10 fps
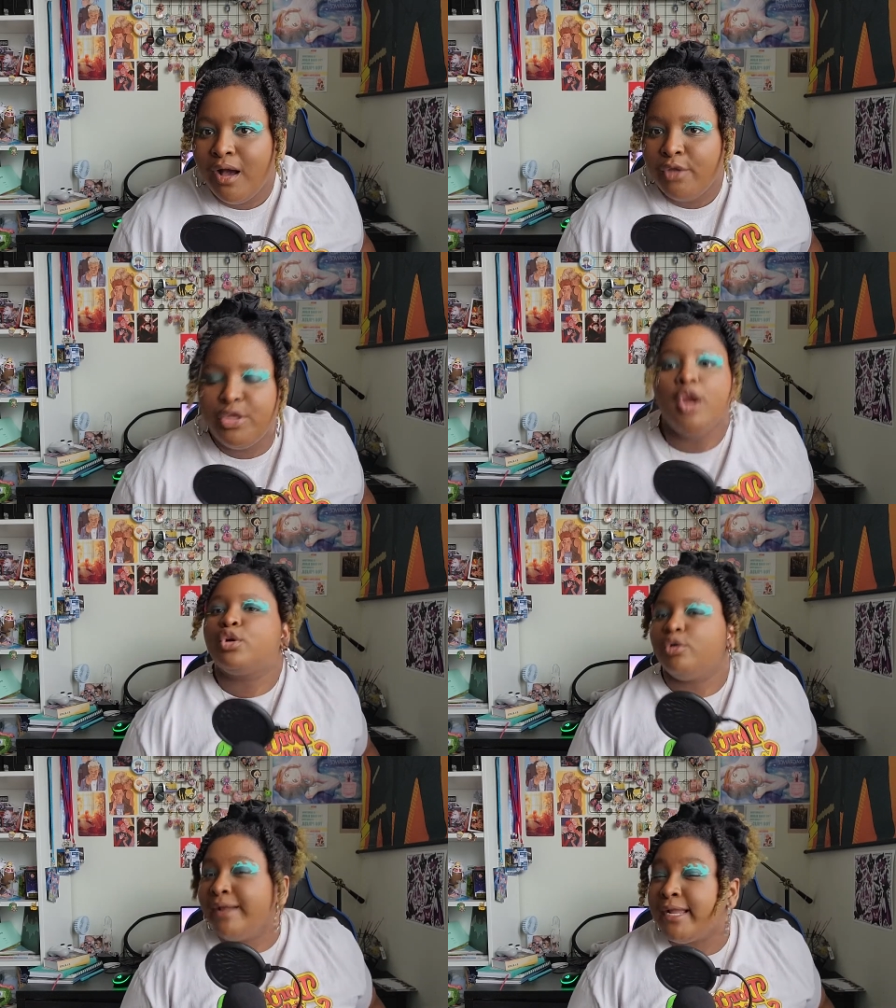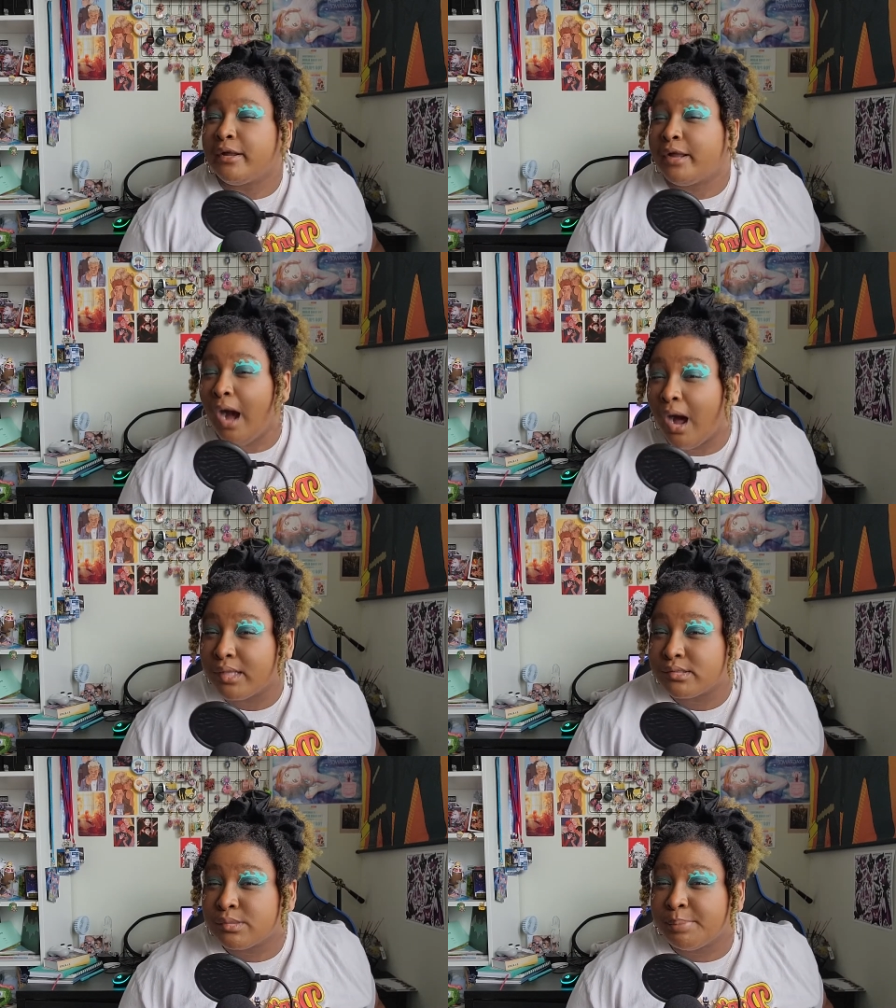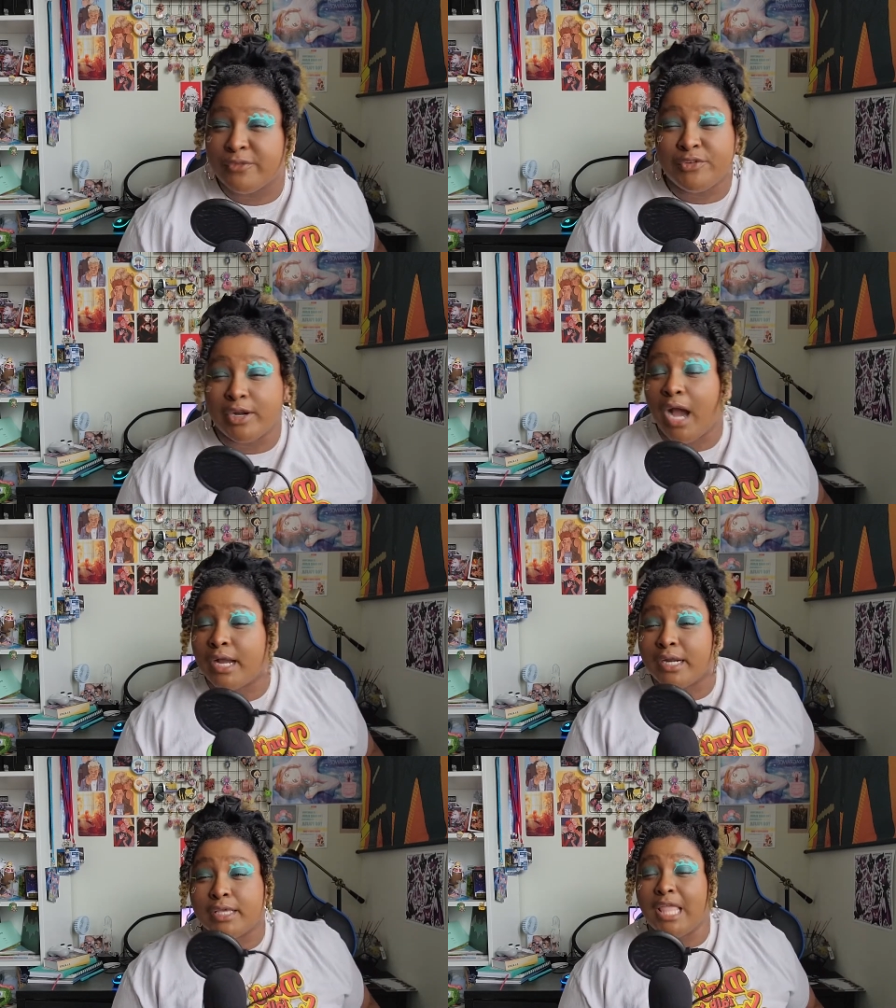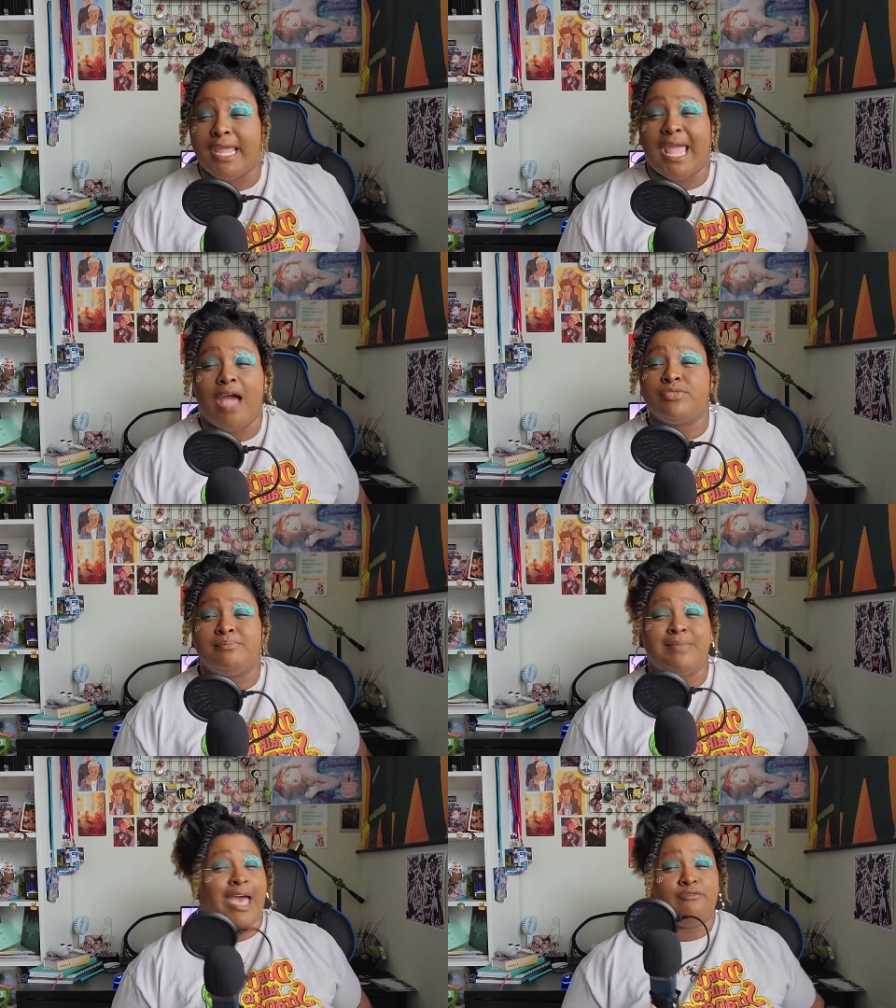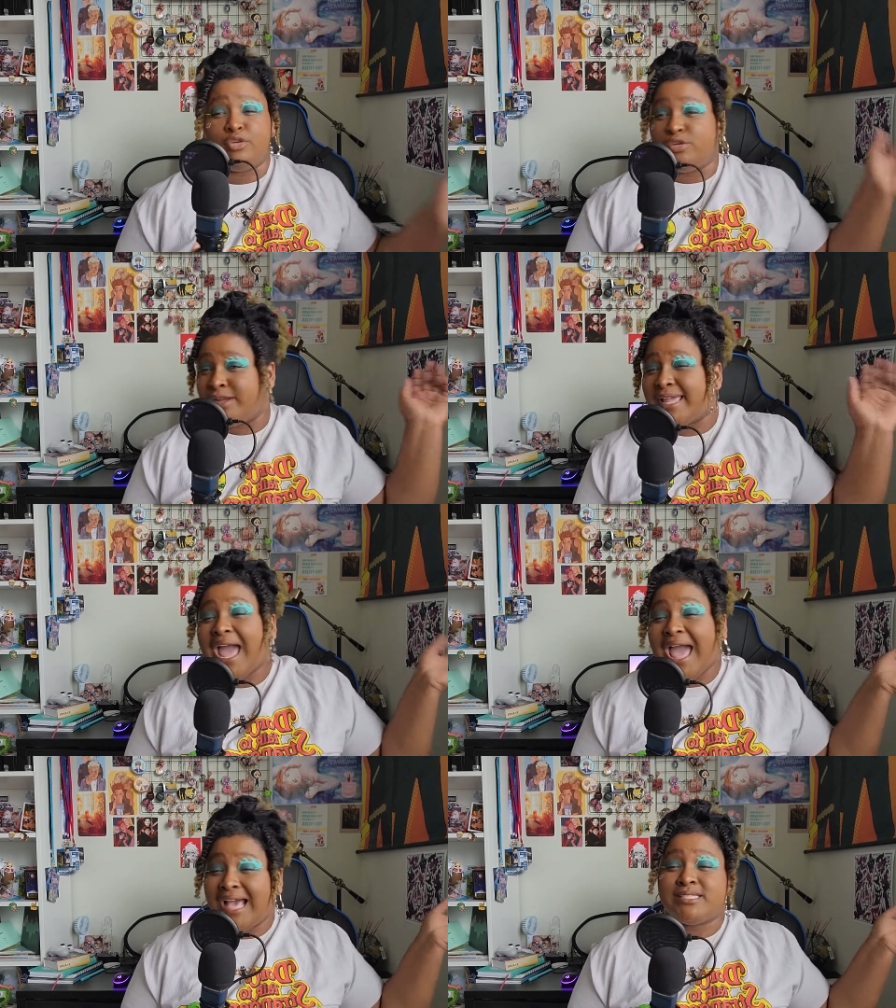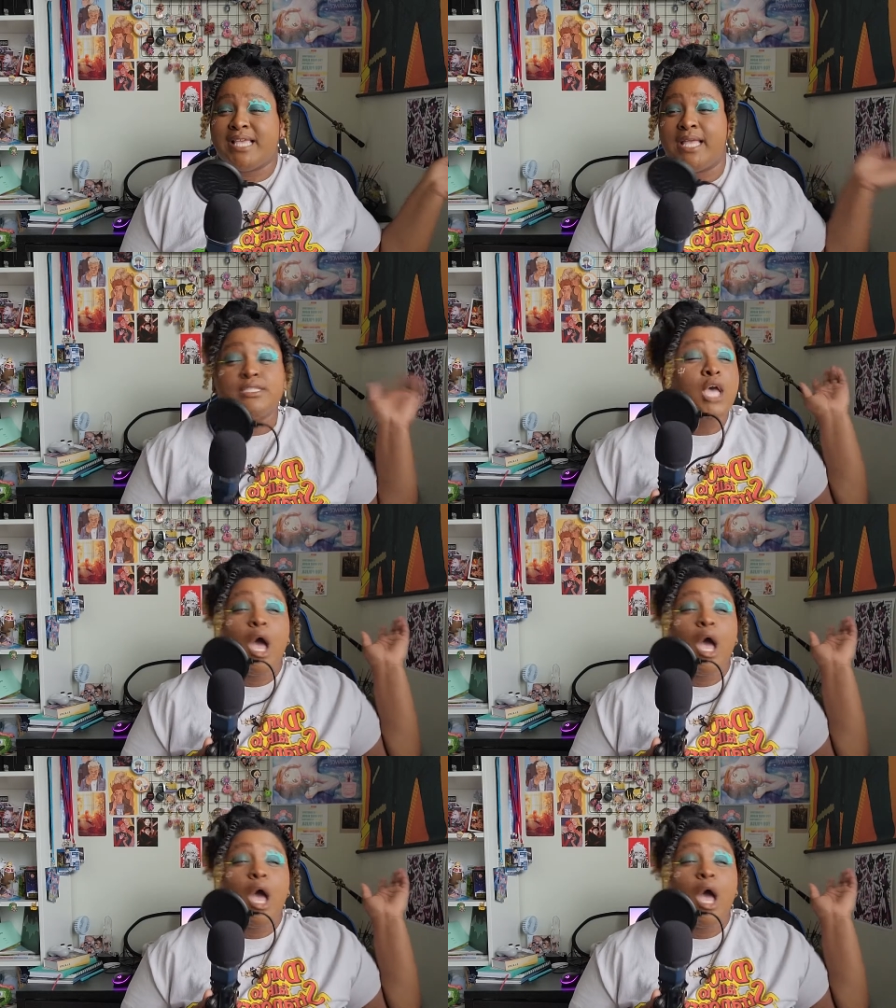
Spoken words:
They're Greek gods, but if you're not gonna like have them have Greek accents,